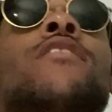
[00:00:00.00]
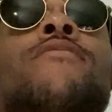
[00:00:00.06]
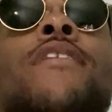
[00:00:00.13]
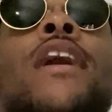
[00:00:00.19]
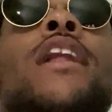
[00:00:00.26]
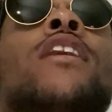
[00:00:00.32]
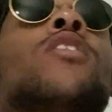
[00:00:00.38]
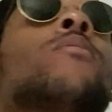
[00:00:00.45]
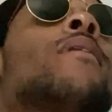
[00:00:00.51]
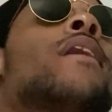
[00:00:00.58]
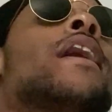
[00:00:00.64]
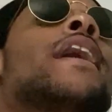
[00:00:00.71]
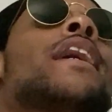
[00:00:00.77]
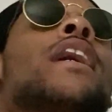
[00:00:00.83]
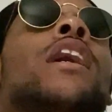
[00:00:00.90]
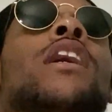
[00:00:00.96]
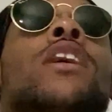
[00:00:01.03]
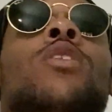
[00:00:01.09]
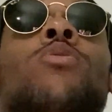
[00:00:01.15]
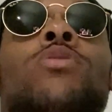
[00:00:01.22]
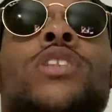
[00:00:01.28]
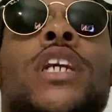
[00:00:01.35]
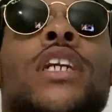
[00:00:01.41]
finding nobody. I ain't
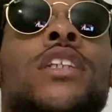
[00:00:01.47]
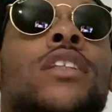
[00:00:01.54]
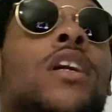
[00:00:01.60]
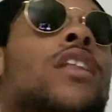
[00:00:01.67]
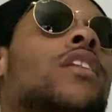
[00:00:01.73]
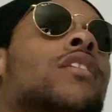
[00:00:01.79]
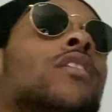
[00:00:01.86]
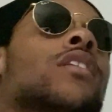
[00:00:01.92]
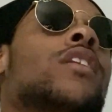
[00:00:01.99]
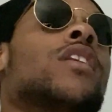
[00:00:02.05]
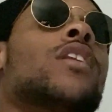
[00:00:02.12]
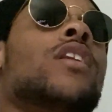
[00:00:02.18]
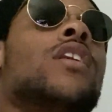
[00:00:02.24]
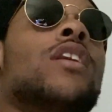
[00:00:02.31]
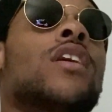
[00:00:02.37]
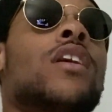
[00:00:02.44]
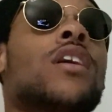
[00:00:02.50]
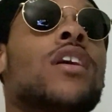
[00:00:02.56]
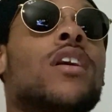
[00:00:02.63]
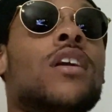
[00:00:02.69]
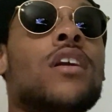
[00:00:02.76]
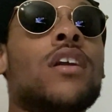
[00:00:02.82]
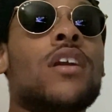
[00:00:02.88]
going to chase nothing.
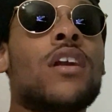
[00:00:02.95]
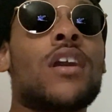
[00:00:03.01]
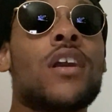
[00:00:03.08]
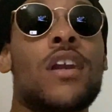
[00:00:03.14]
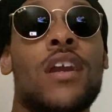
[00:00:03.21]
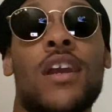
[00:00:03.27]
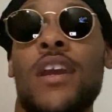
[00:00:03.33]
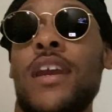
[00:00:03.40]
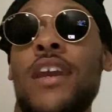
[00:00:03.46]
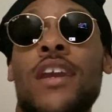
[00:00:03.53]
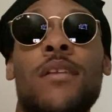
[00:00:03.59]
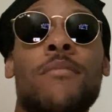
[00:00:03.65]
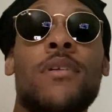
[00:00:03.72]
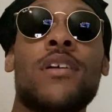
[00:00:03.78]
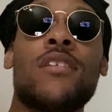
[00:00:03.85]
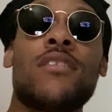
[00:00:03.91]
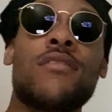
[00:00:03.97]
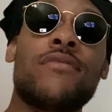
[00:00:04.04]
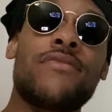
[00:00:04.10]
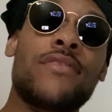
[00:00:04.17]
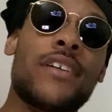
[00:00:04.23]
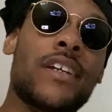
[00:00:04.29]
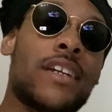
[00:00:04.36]
I ain't
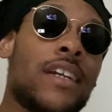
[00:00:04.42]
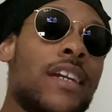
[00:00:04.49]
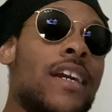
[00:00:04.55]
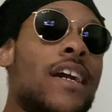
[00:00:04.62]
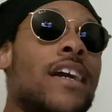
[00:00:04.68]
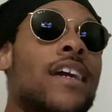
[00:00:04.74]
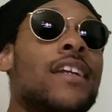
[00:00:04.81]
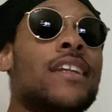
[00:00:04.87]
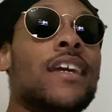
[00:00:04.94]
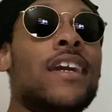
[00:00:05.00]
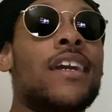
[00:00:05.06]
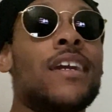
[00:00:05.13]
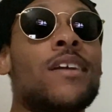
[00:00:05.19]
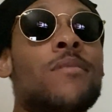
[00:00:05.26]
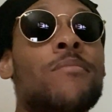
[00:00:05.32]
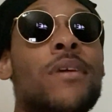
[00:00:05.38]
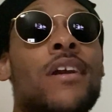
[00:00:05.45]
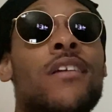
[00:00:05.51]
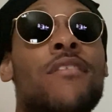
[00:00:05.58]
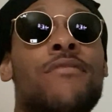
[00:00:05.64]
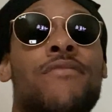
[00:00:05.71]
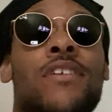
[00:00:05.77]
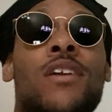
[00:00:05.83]
motherfucking goddamn met
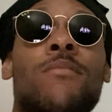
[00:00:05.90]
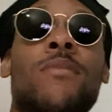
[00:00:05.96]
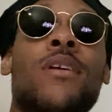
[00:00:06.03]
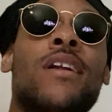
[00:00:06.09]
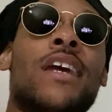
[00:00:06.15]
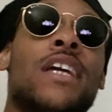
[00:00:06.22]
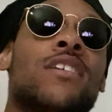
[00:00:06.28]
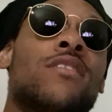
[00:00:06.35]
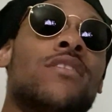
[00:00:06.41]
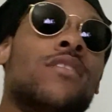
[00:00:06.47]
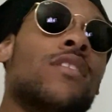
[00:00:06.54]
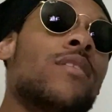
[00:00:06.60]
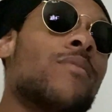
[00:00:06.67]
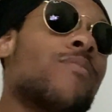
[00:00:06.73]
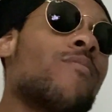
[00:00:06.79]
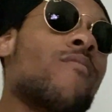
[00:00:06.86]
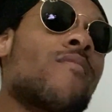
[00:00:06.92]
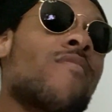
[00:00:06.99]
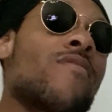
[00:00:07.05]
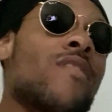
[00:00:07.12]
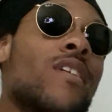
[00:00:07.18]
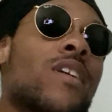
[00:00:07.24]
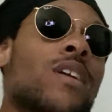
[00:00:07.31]
a female that's,
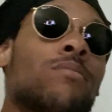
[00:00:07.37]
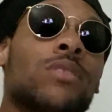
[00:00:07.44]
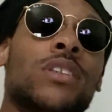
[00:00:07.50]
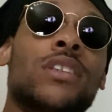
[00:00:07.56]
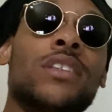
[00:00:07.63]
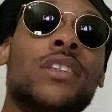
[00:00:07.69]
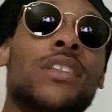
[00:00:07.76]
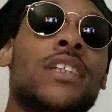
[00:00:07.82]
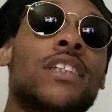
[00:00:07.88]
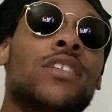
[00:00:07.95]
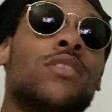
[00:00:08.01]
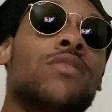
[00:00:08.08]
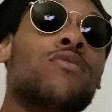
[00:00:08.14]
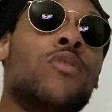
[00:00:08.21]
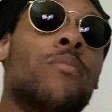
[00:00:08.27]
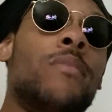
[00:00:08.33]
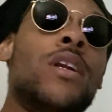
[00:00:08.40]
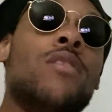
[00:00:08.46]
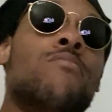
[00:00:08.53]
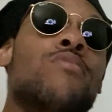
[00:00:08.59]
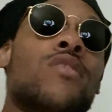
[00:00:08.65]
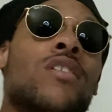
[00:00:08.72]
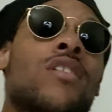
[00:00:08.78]
you know what I'm saying, that's for me,
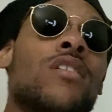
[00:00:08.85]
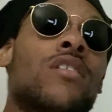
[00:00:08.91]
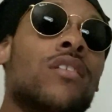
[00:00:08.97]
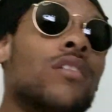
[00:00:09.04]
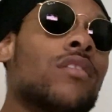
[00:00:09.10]
bro.